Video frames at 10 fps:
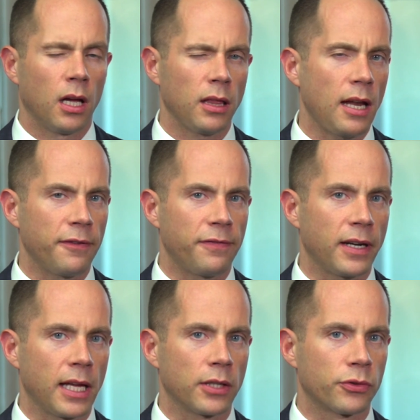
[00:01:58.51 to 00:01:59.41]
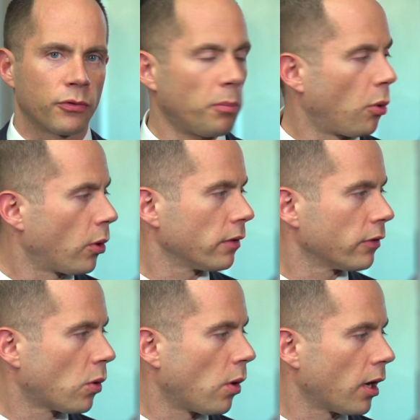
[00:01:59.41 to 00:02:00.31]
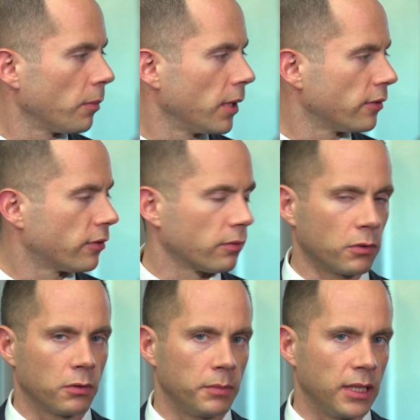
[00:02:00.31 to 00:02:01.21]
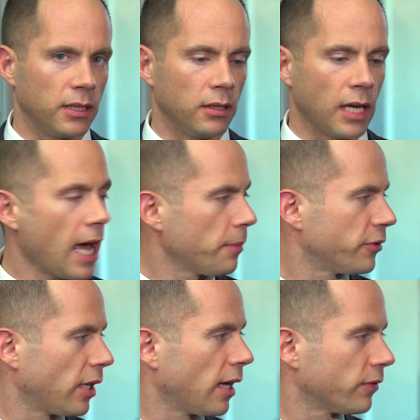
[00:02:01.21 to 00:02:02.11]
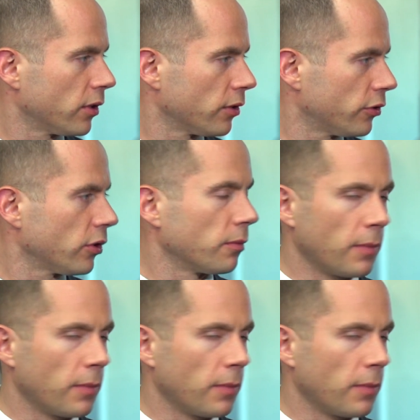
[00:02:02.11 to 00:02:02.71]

a lot of financial reporting requirements will be absent after a certain